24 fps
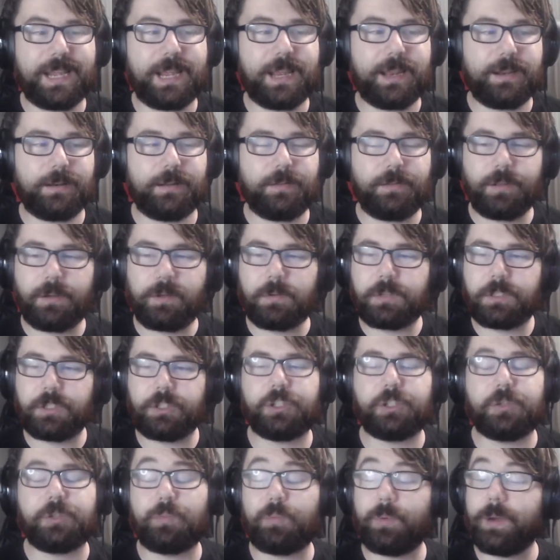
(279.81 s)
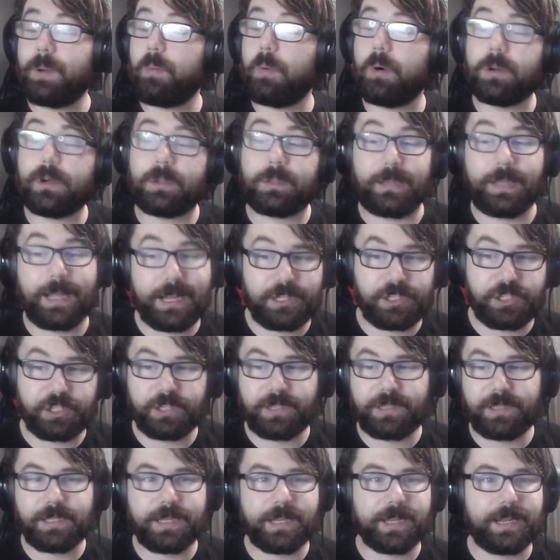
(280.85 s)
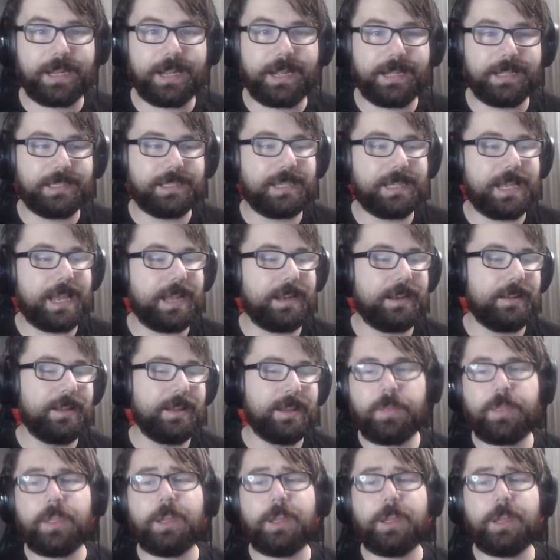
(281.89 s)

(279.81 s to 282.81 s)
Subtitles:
And those are just reworked Legends, like I had said.